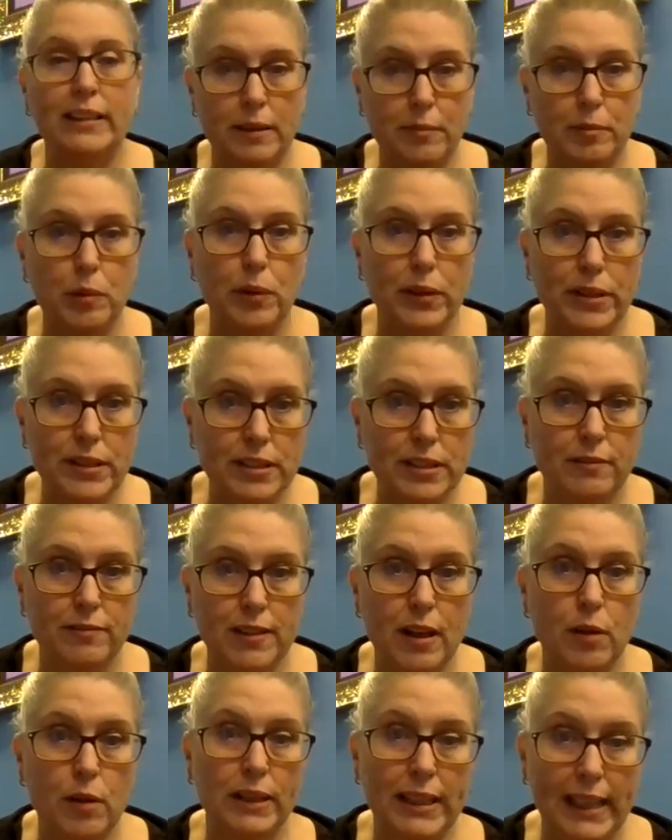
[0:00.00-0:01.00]
The employee is going to
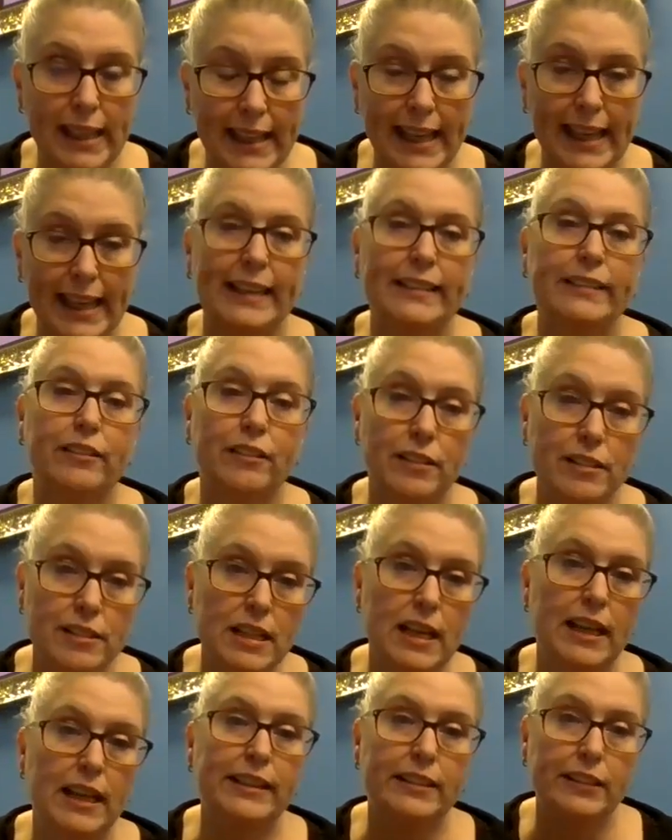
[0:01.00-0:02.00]
fill out what they can. They're going to
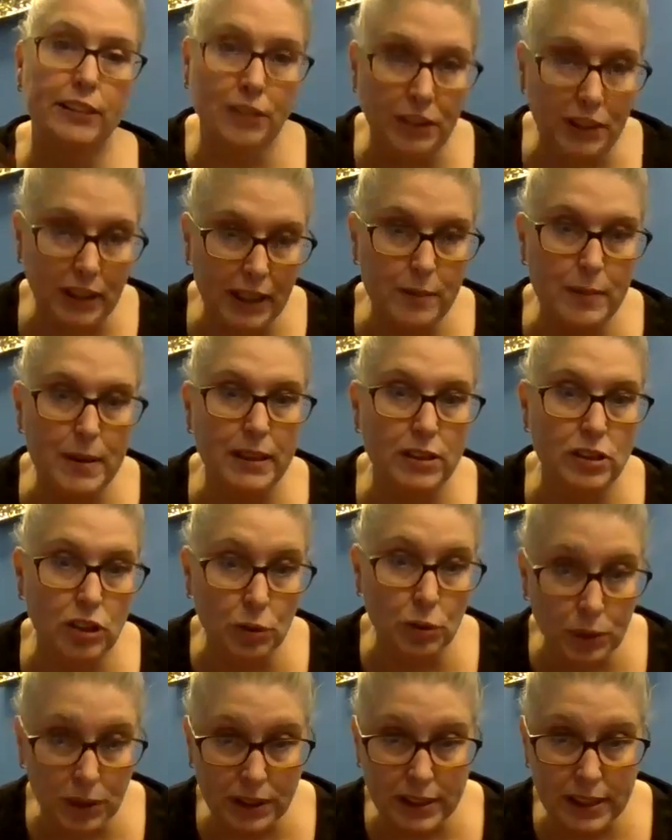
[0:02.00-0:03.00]
sign it. They're going to email it
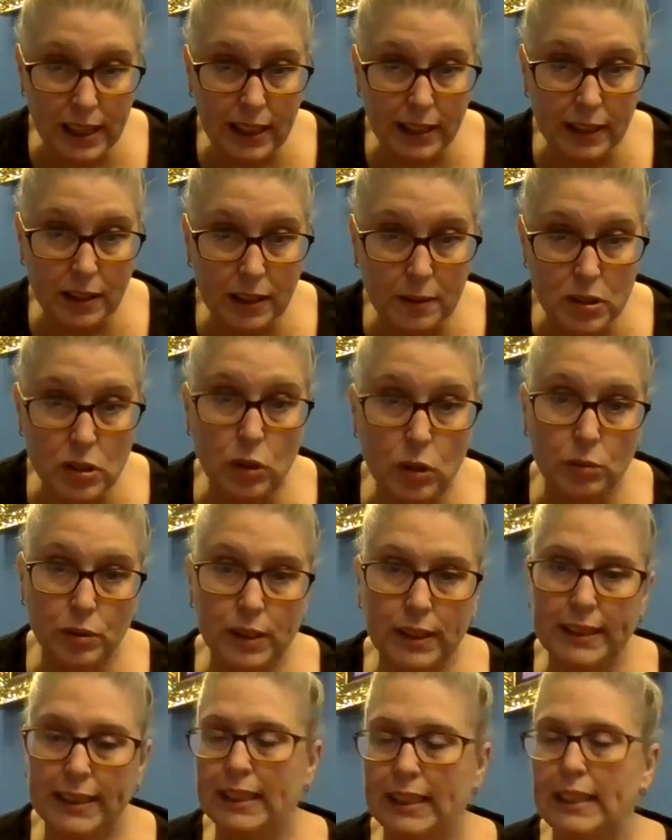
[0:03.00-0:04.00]
to you with the documents,
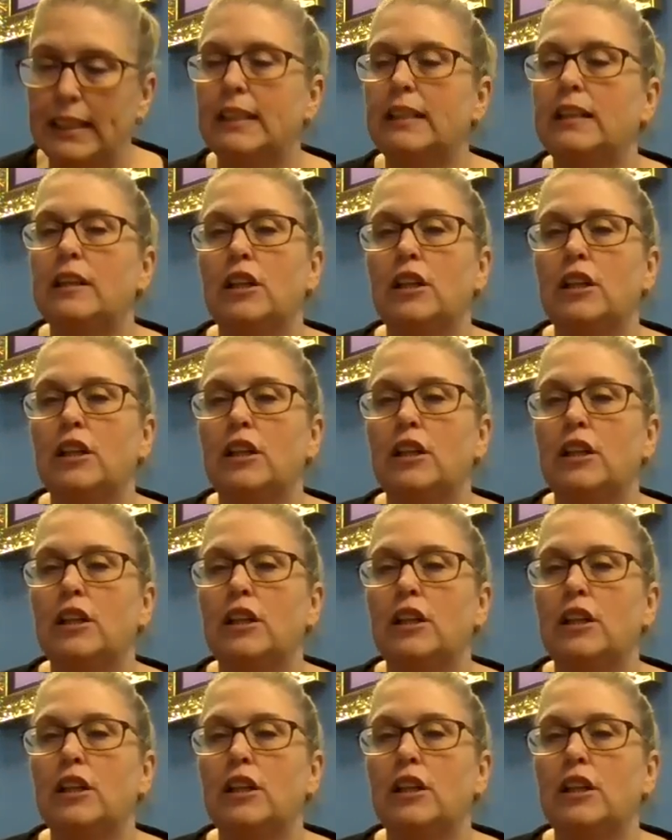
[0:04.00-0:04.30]
hopefully.